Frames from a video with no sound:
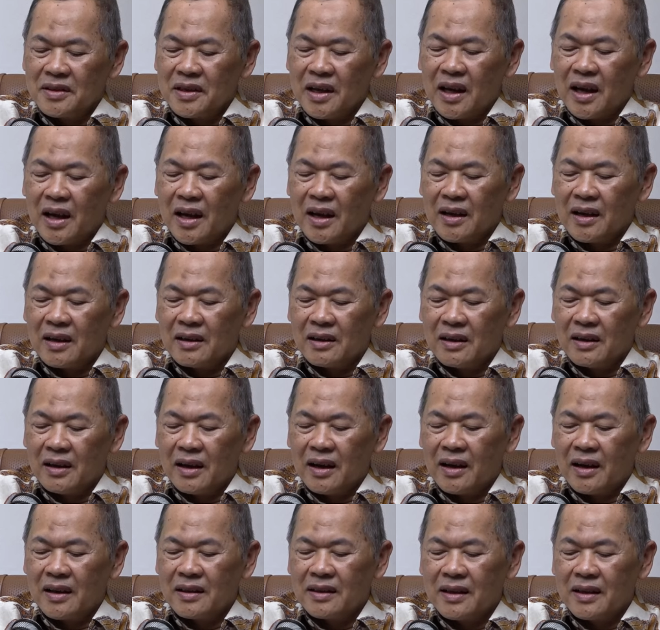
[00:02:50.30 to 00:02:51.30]
Yeah,
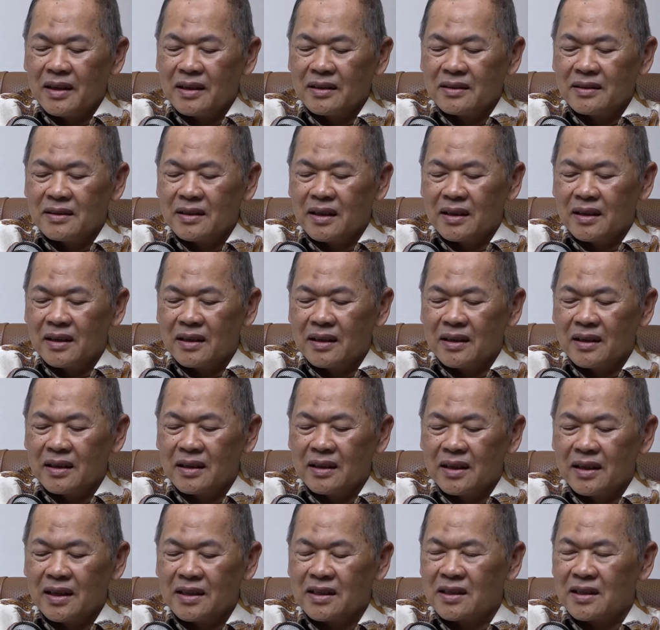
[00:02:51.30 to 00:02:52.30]
I think
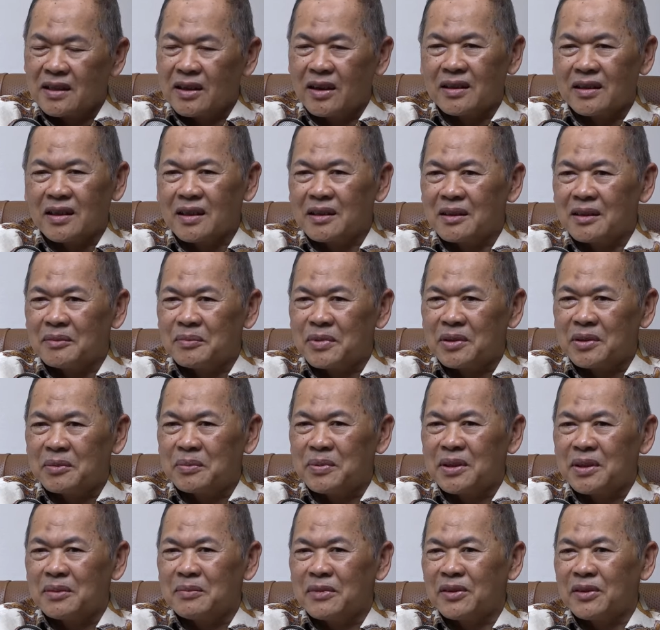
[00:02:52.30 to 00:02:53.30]
it's not a
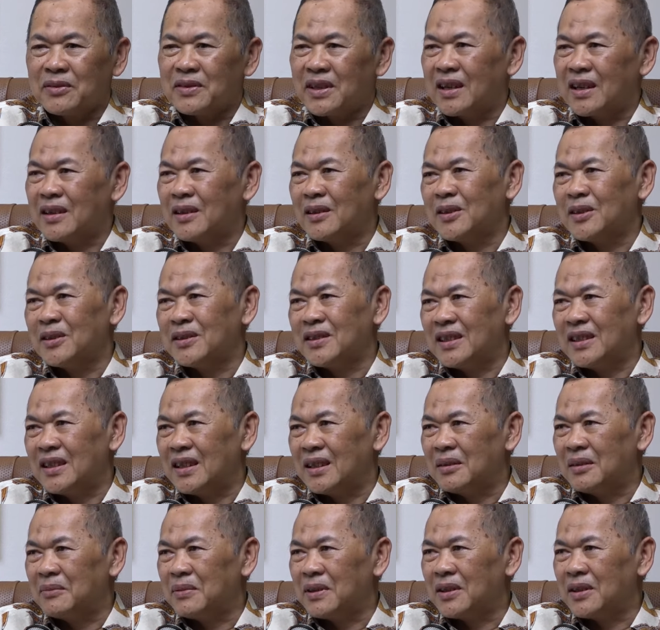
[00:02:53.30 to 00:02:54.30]
problem of
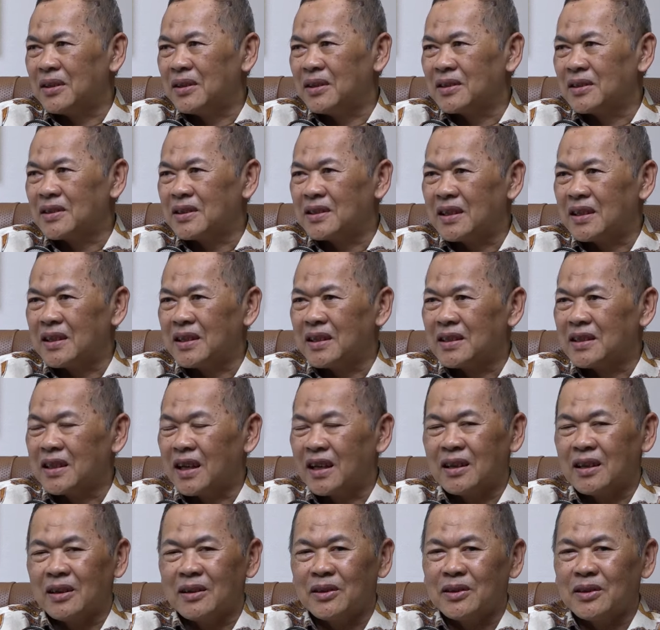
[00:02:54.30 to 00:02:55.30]
technology because
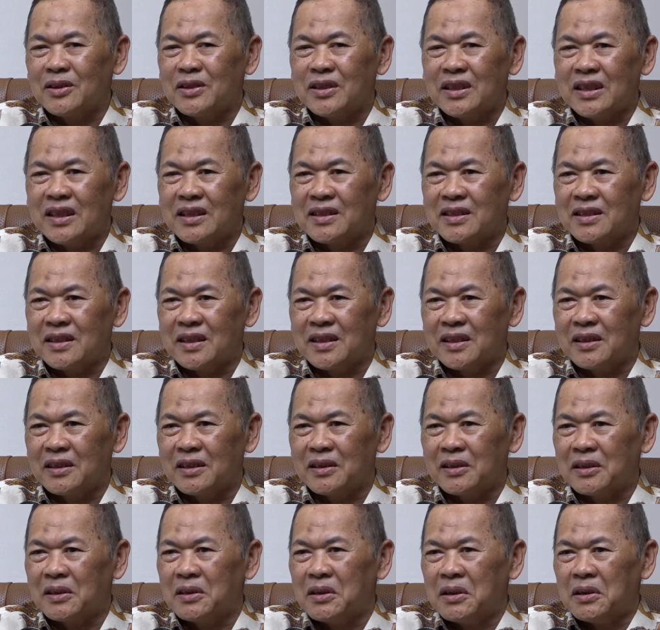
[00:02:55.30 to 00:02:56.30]
technology is
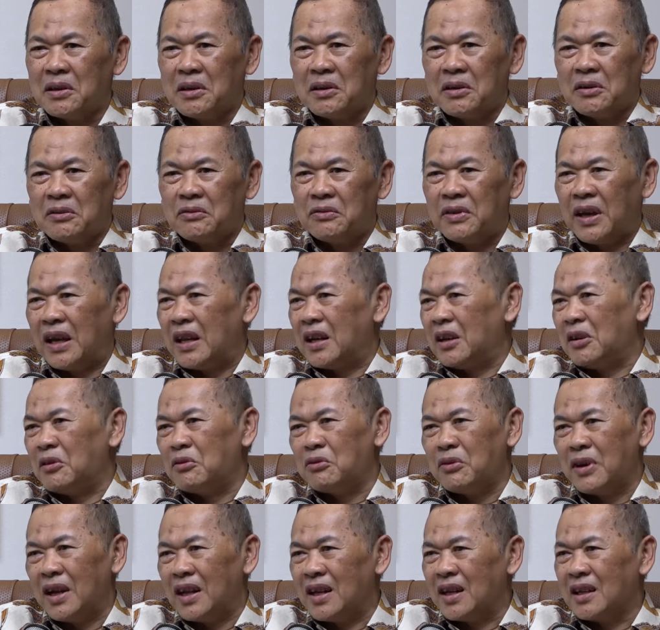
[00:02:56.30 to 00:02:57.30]
very
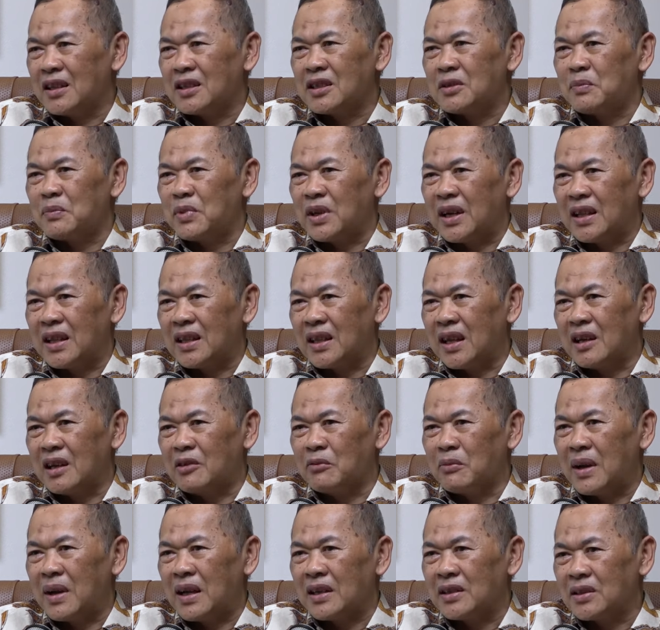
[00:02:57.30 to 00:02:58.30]
well spread
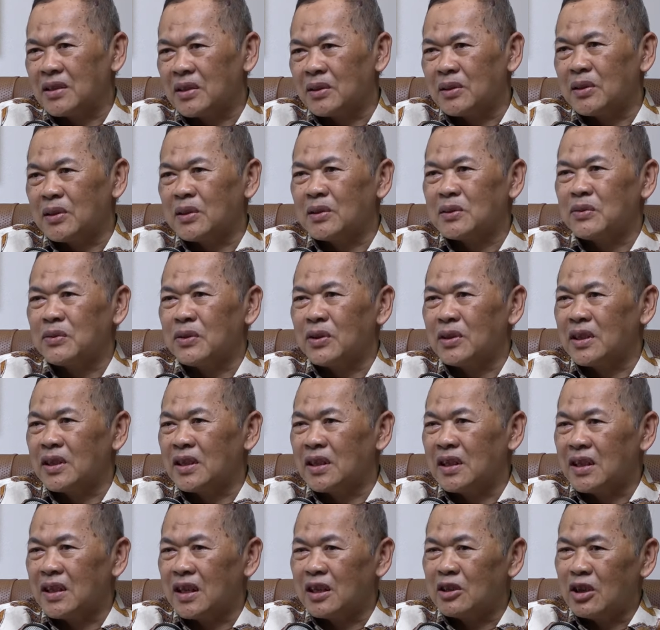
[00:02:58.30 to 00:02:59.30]
and mature for
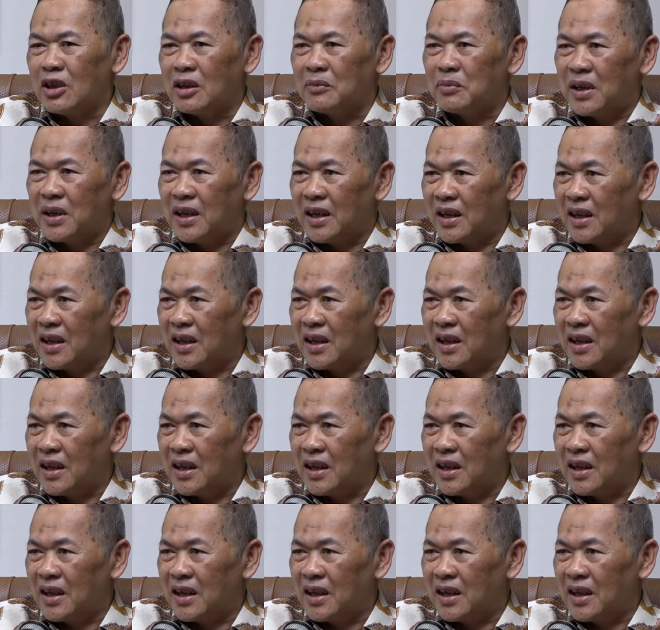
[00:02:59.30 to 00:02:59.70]
the renewable